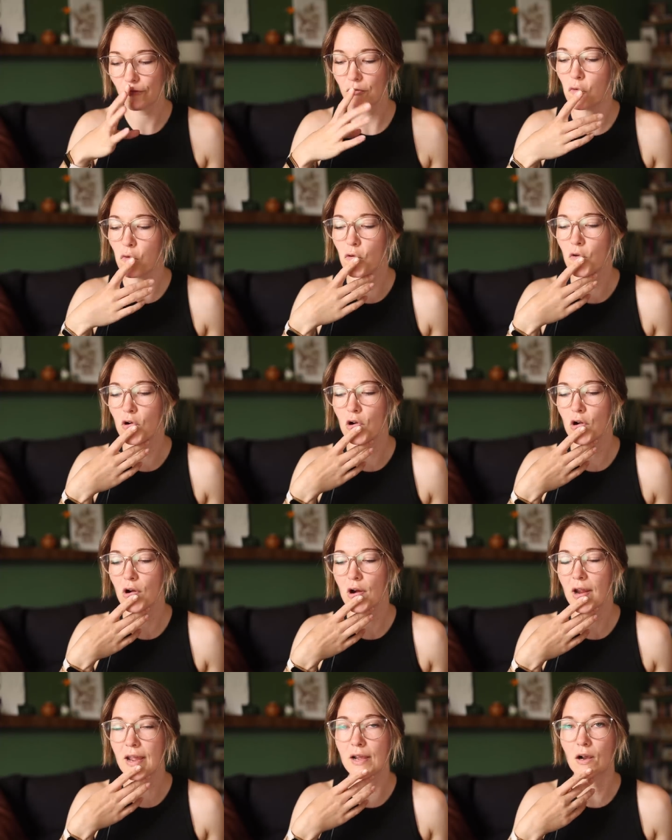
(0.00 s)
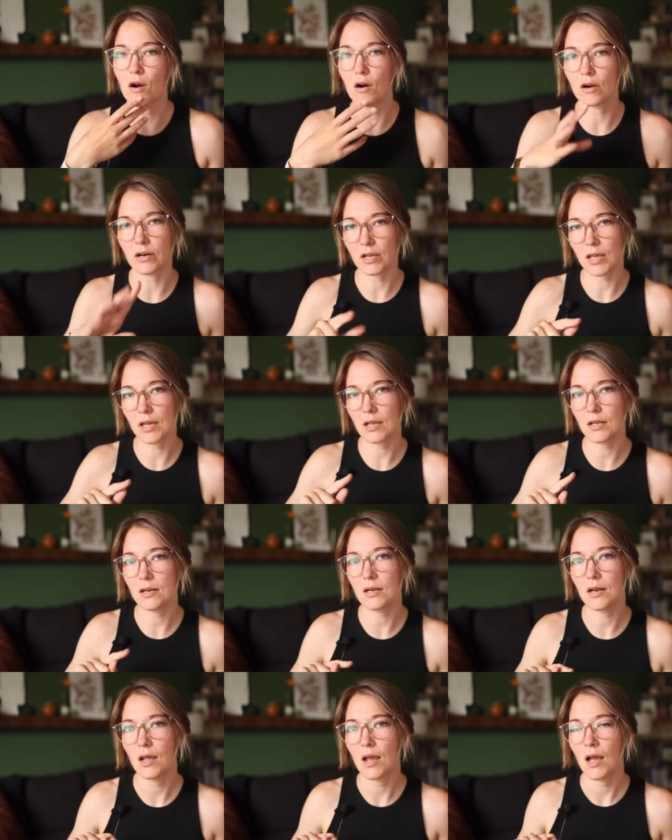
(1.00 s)
for a
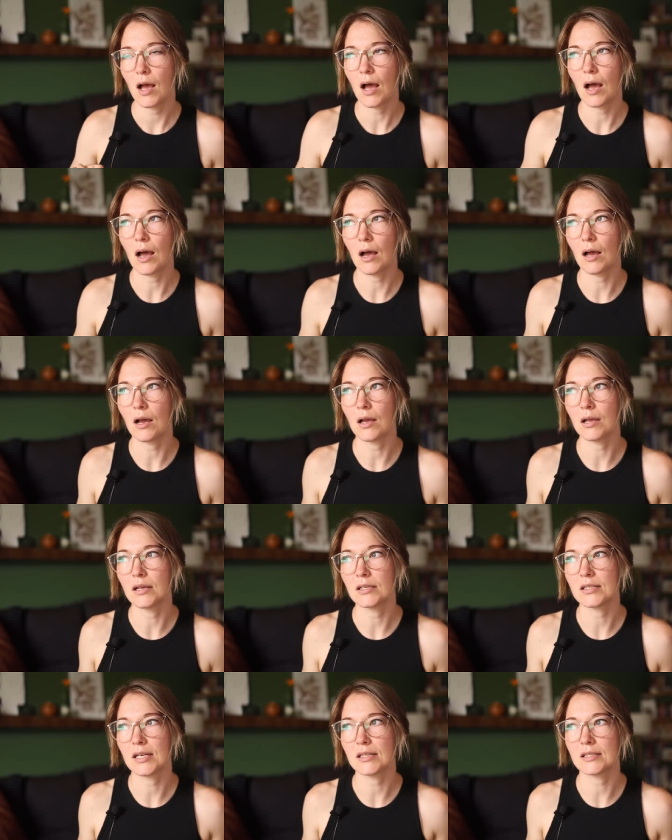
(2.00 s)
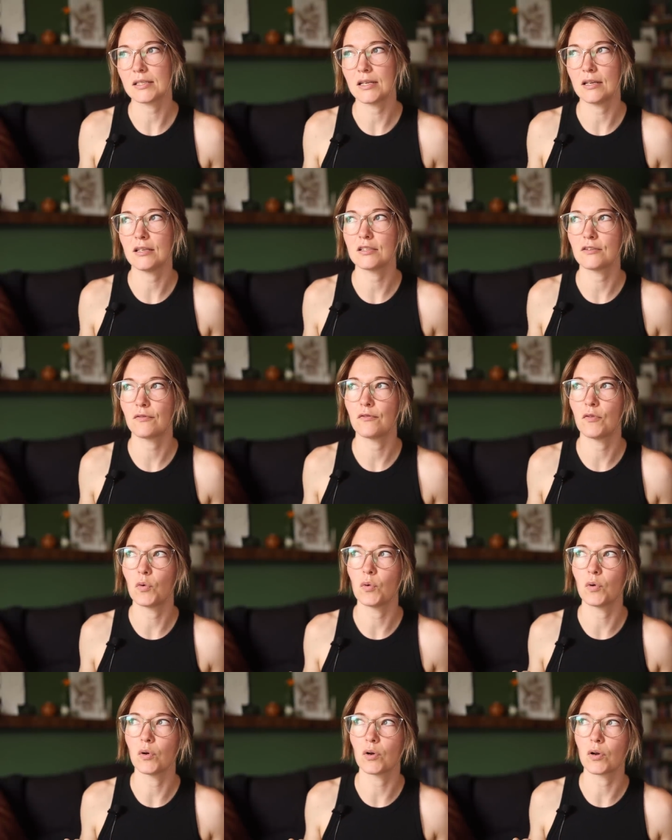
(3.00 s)
cardigan. I test knit
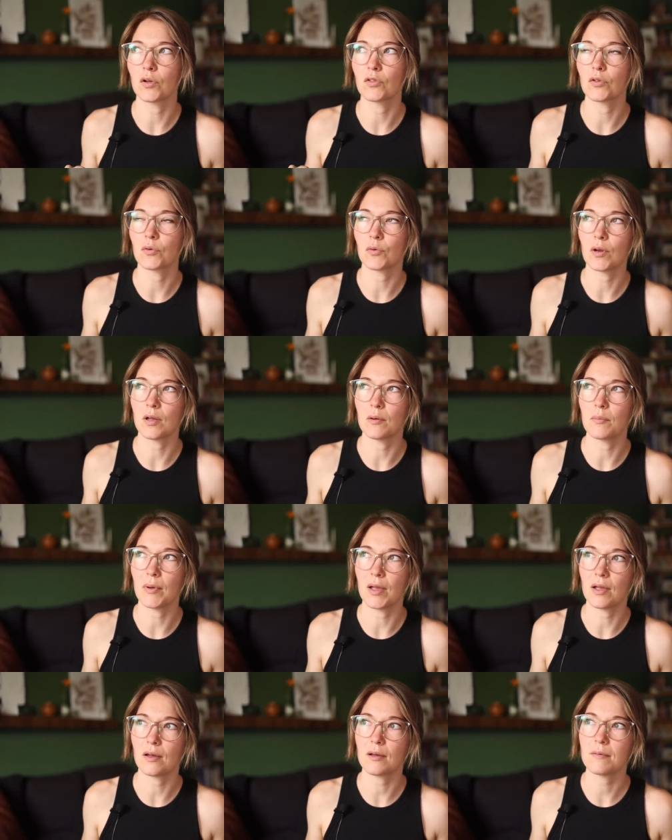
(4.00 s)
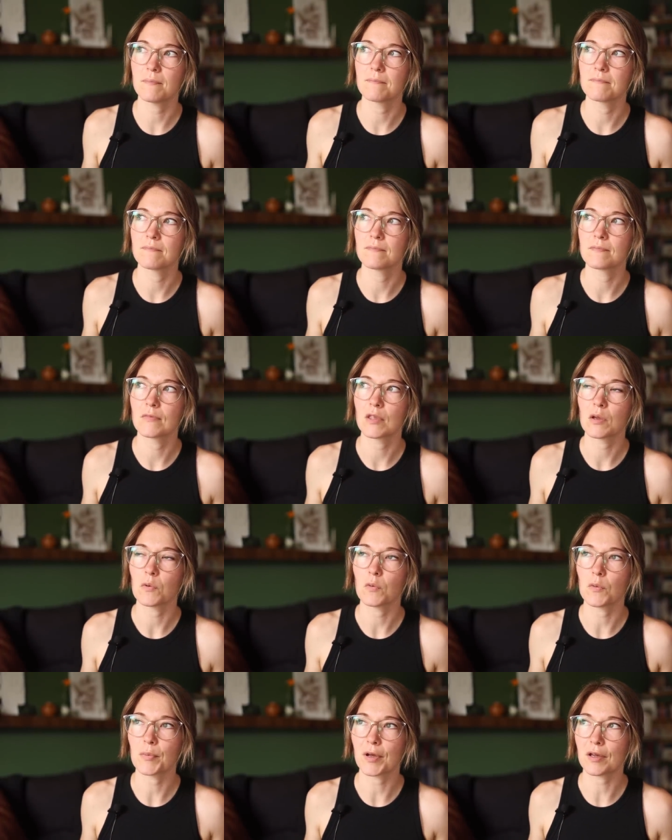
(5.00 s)
for the Crayabea,
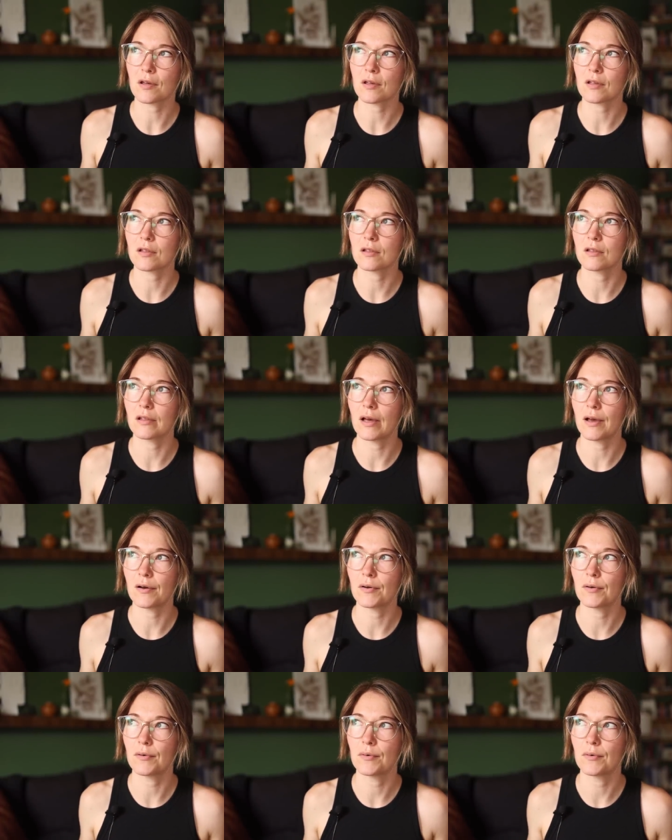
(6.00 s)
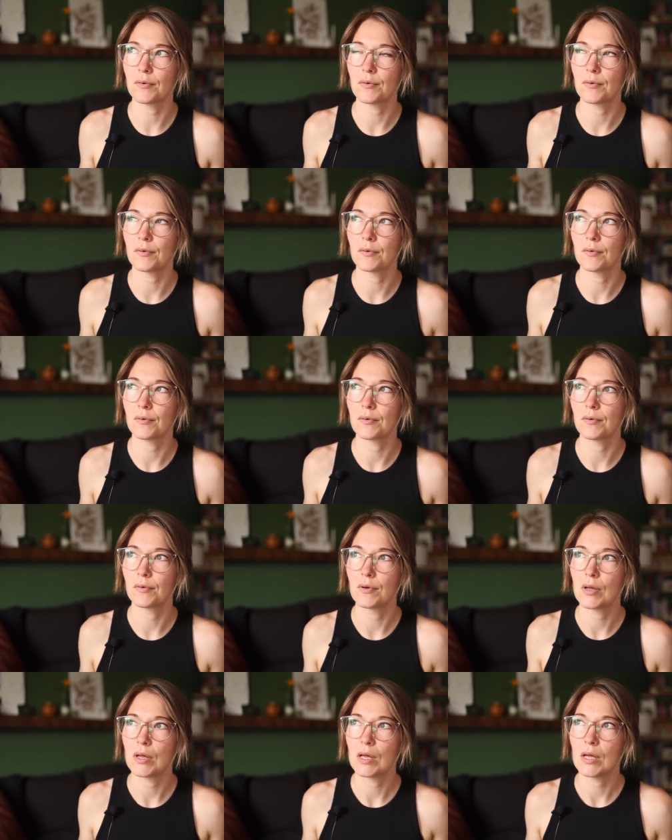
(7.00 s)
Rebecca Clow.
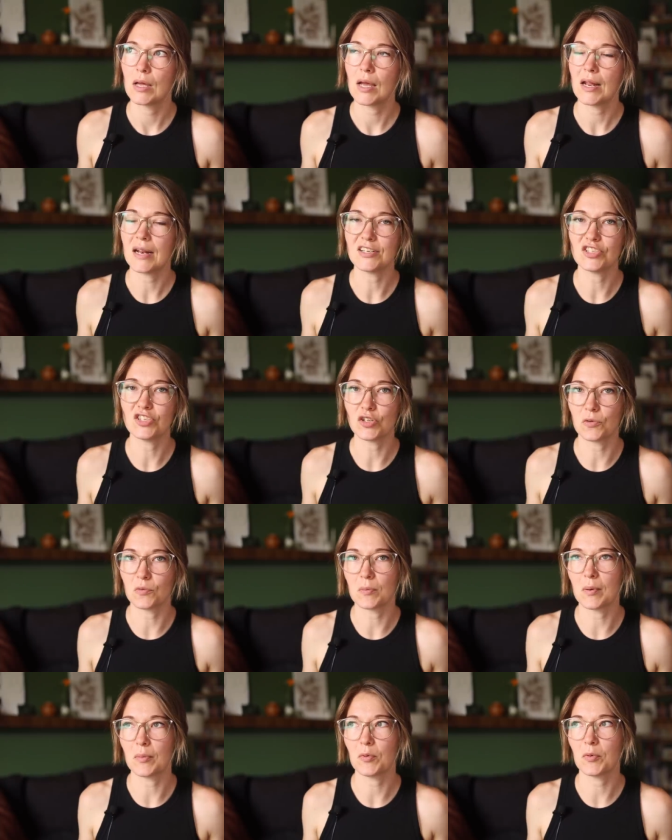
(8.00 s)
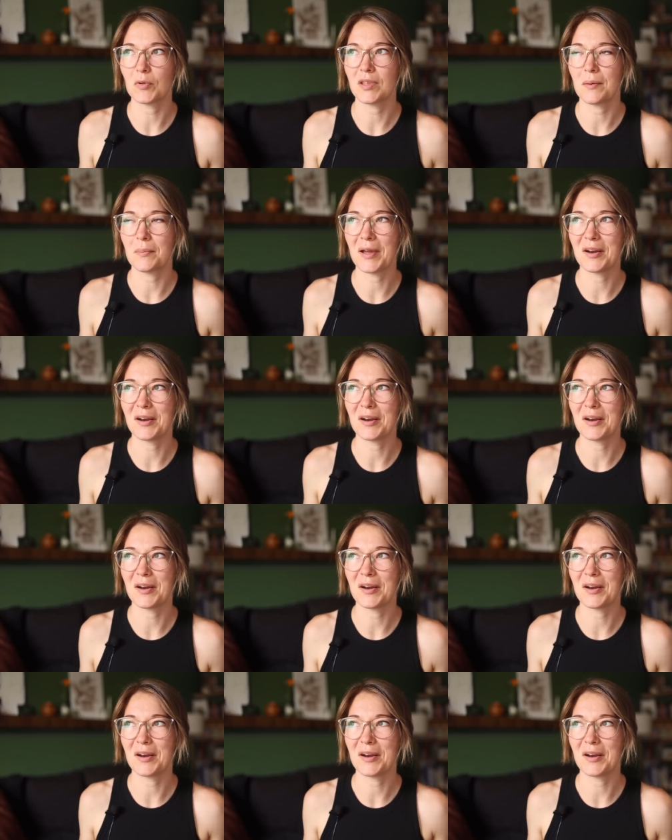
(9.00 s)
I don't remember what that